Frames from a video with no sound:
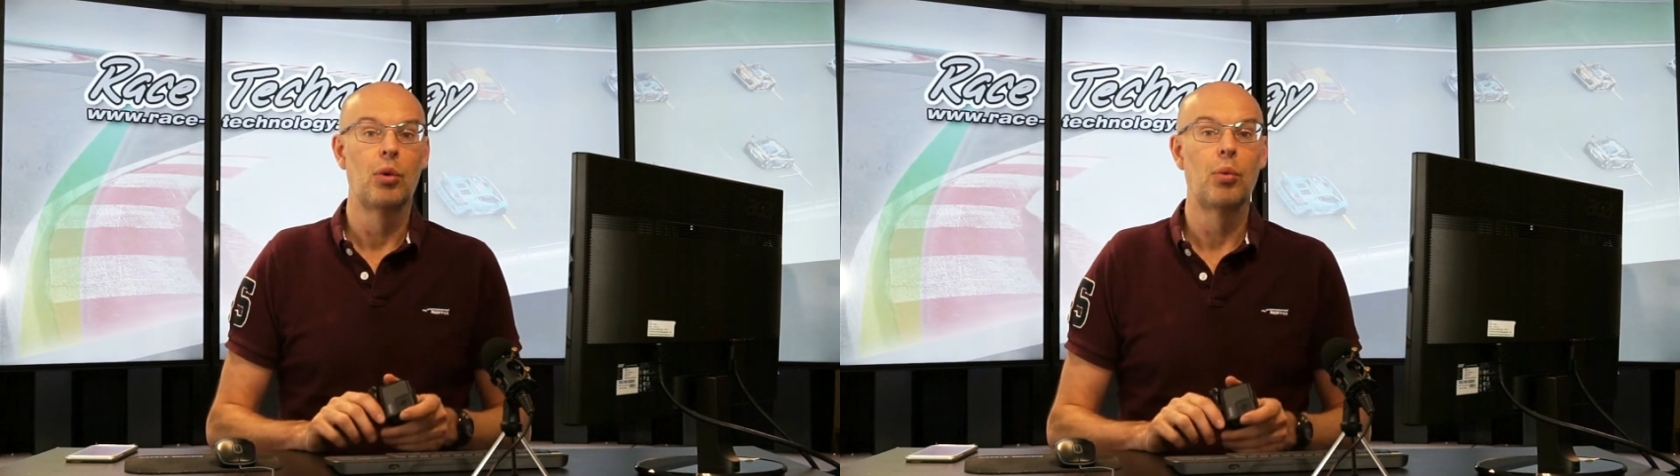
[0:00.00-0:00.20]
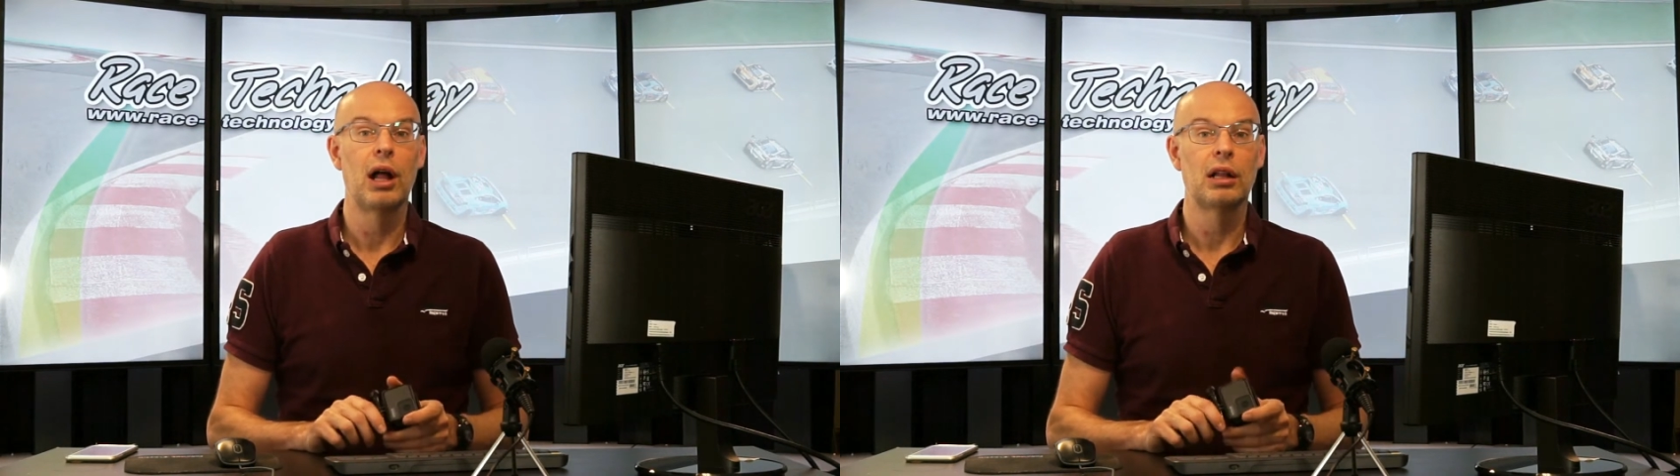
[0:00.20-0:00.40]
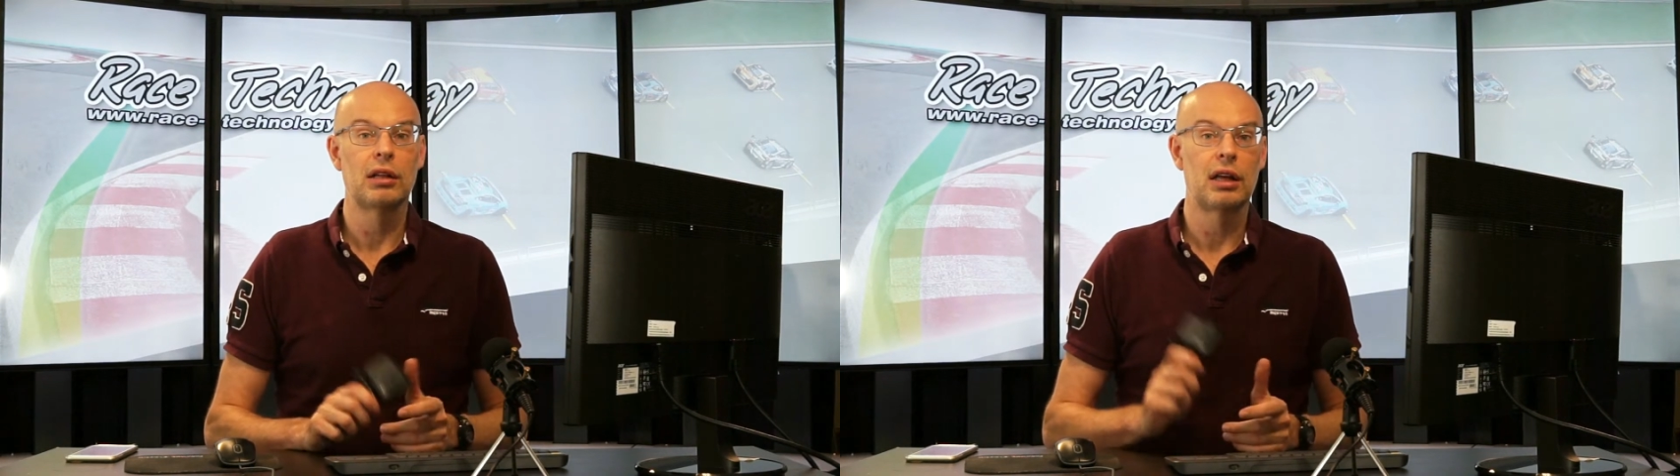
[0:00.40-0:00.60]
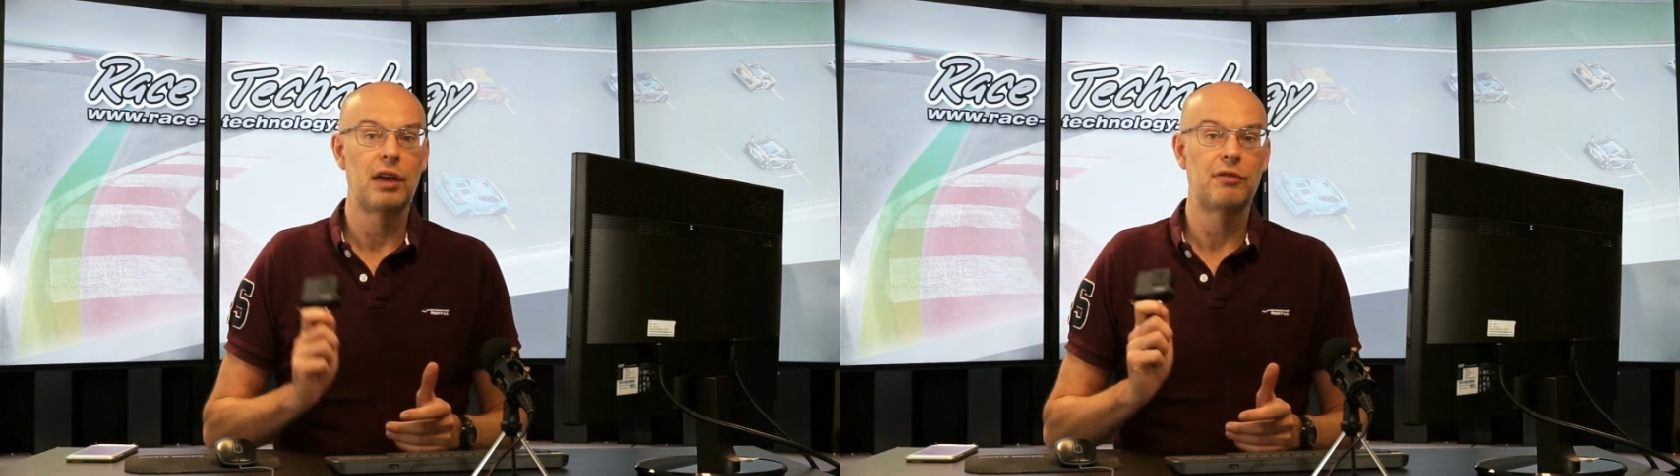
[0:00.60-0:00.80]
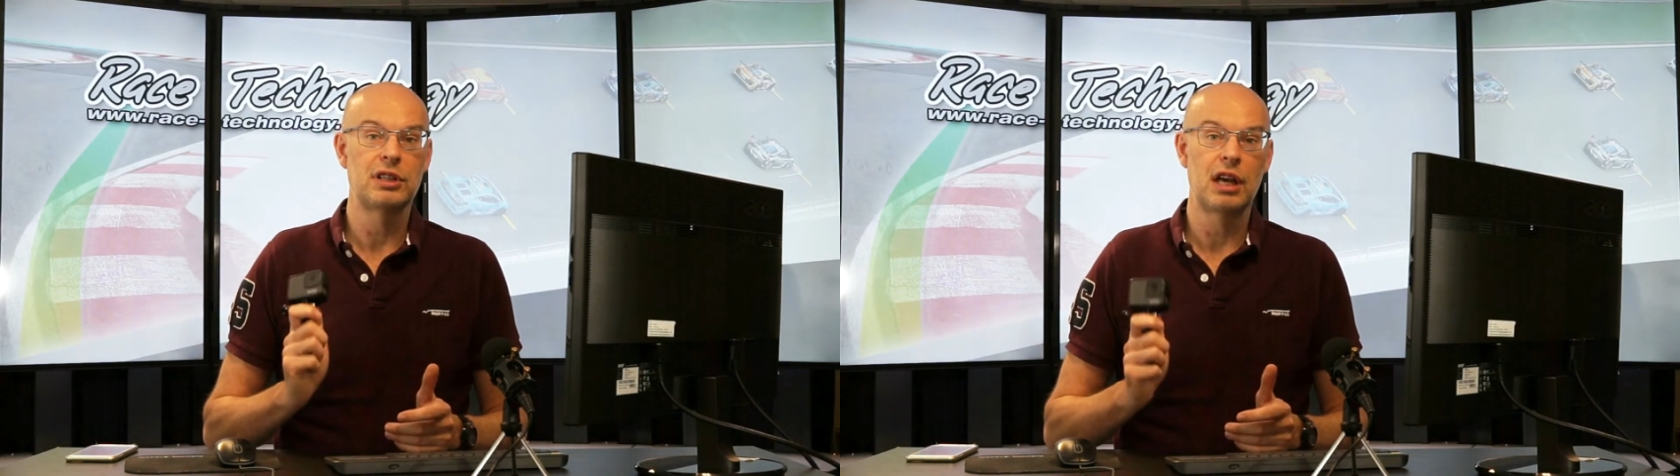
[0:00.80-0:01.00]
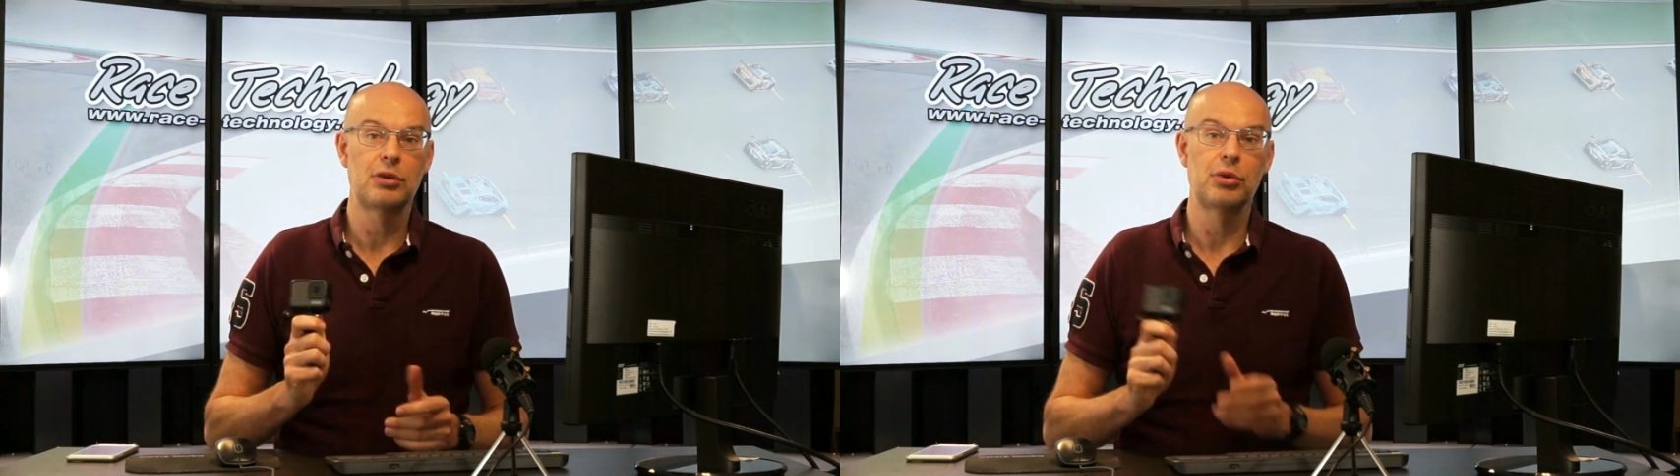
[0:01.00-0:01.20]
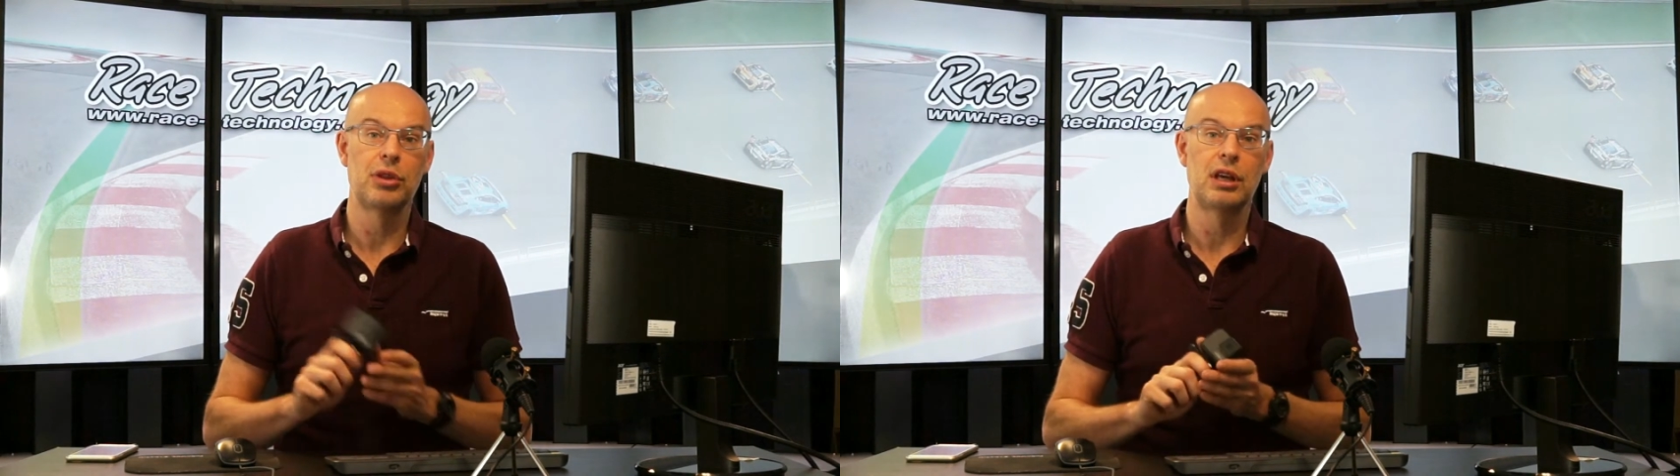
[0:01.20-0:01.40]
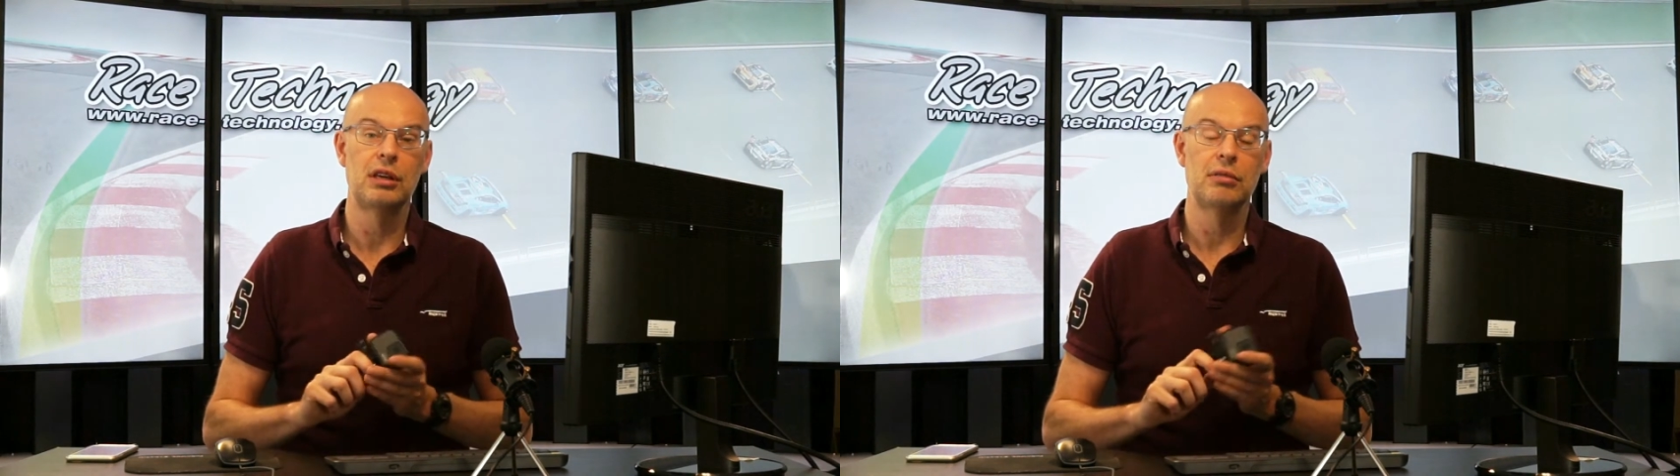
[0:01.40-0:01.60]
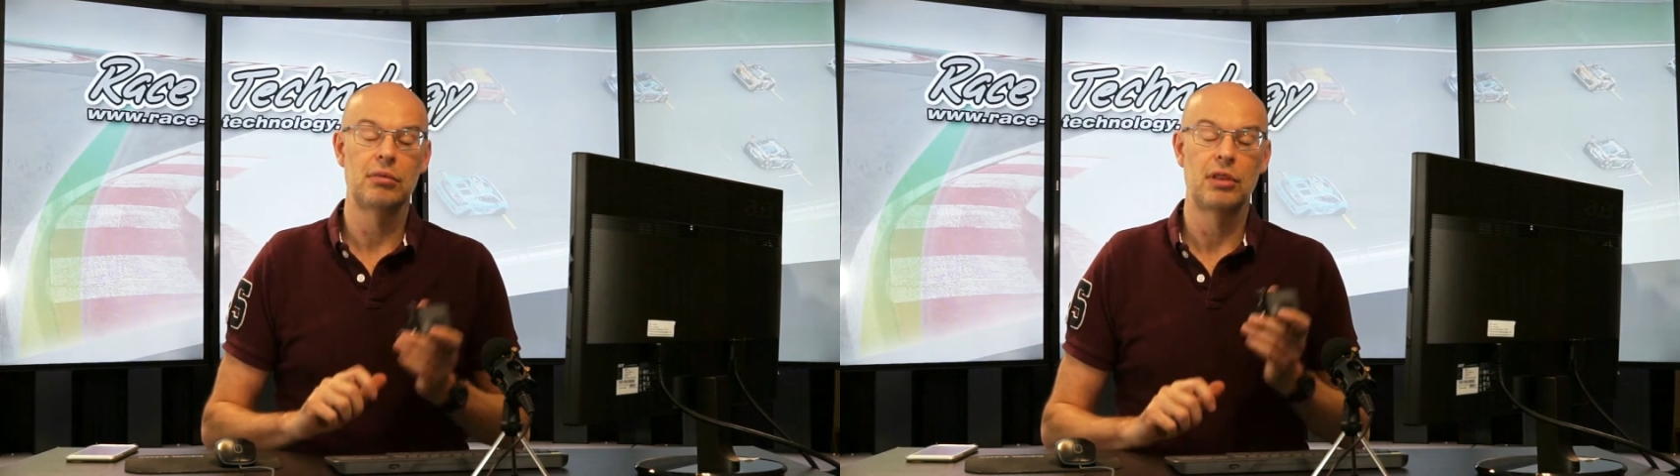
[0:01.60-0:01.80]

Well, if you take all the,